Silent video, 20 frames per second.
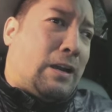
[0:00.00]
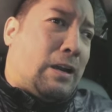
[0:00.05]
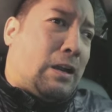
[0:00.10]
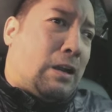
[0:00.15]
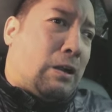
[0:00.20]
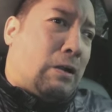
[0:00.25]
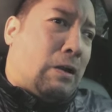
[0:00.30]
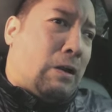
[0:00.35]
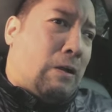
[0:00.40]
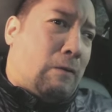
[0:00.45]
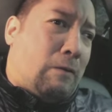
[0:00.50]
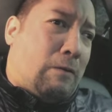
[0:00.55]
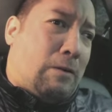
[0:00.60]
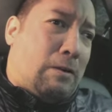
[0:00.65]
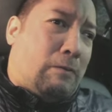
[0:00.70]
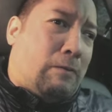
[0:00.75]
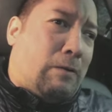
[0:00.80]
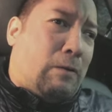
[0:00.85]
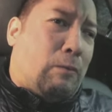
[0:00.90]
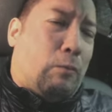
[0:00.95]

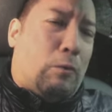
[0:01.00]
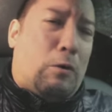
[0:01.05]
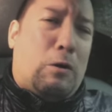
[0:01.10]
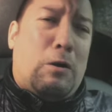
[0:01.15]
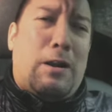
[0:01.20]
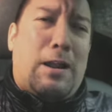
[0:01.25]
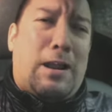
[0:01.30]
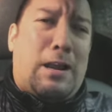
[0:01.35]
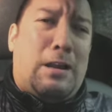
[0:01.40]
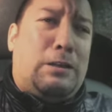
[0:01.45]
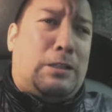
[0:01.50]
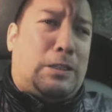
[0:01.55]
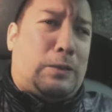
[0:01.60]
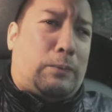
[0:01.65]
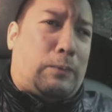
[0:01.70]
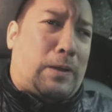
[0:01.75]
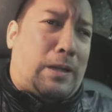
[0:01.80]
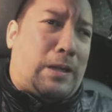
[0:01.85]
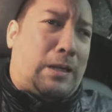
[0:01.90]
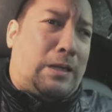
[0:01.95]
different, more
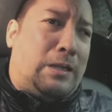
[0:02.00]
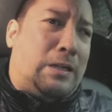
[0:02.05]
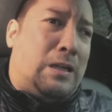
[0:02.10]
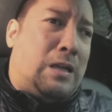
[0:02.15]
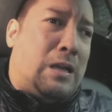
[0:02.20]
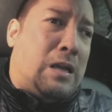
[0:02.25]
intimate,